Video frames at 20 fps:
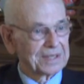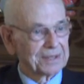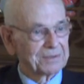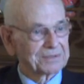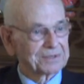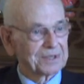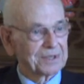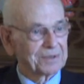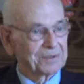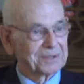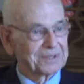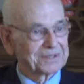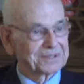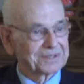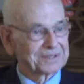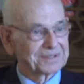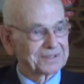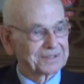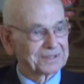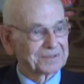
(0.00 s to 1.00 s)
That was
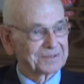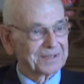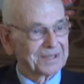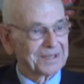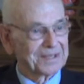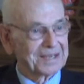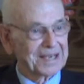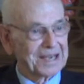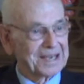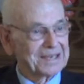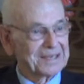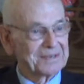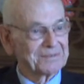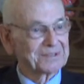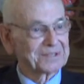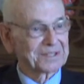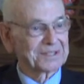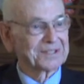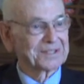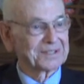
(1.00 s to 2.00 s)
always I
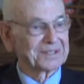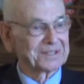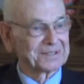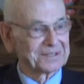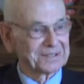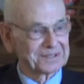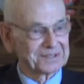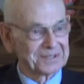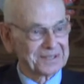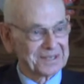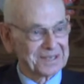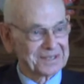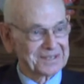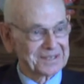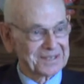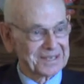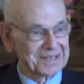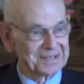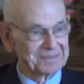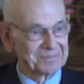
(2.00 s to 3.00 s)
never could
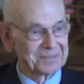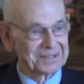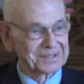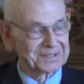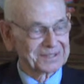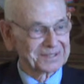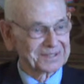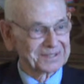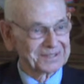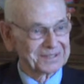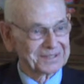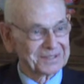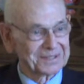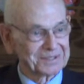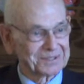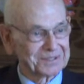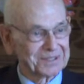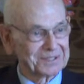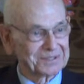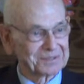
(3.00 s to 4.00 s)
understand that, but
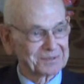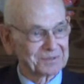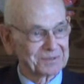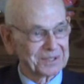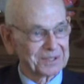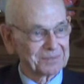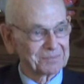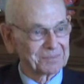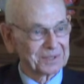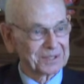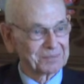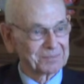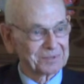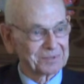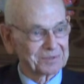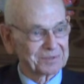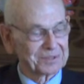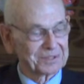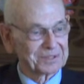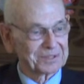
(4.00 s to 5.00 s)
it's just the way
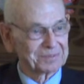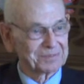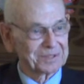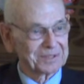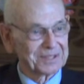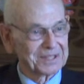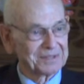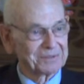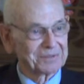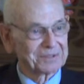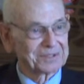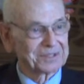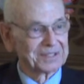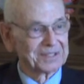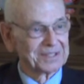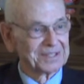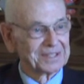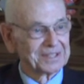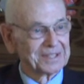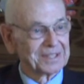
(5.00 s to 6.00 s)
people were. But he was
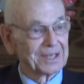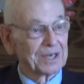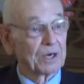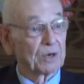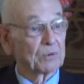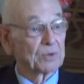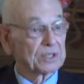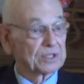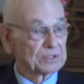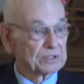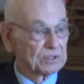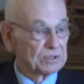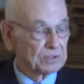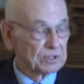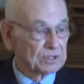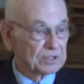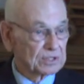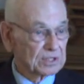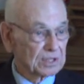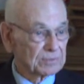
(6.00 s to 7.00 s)
always
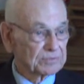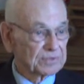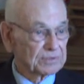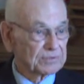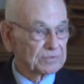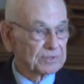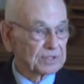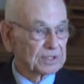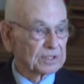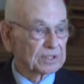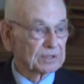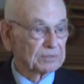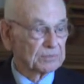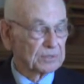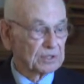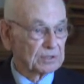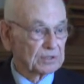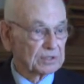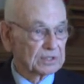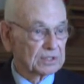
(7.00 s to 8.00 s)
doing something for the
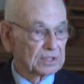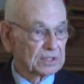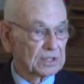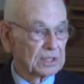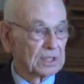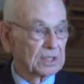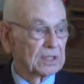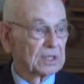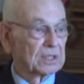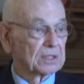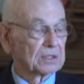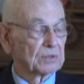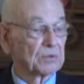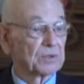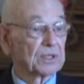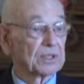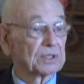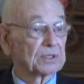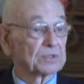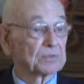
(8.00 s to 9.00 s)
community,
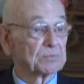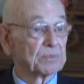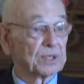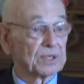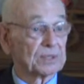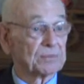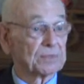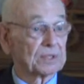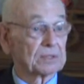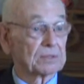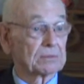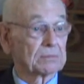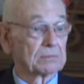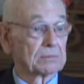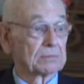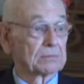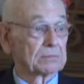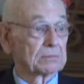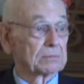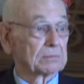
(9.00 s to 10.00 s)
whether it's Bremen
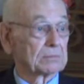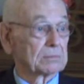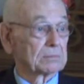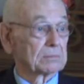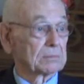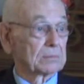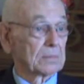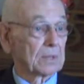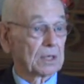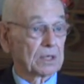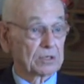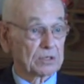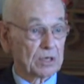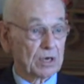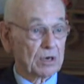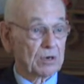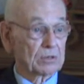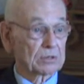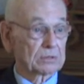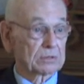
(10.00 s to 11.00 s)
or
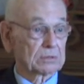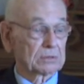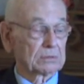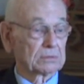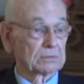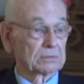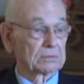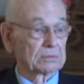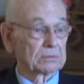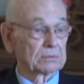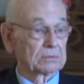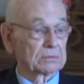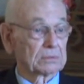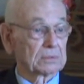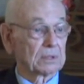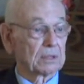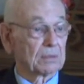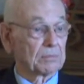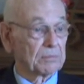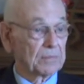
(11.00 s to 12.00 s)
Dalton
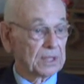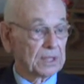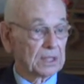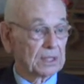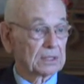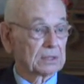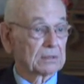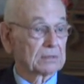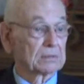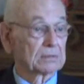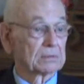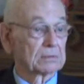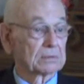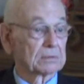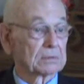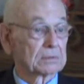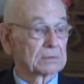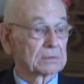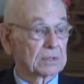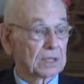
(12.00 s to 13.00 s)
or Millen,
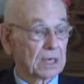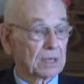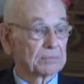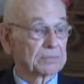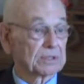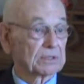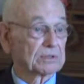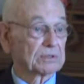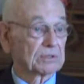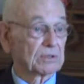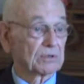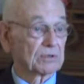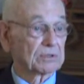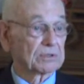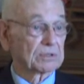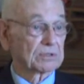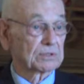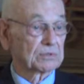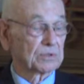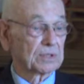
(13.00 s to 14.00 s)
Thompson,
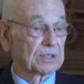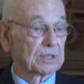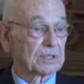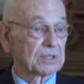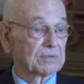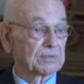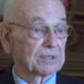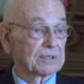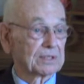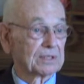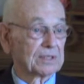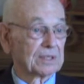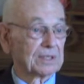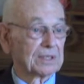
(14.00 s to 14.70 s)
Georgia, or wherever.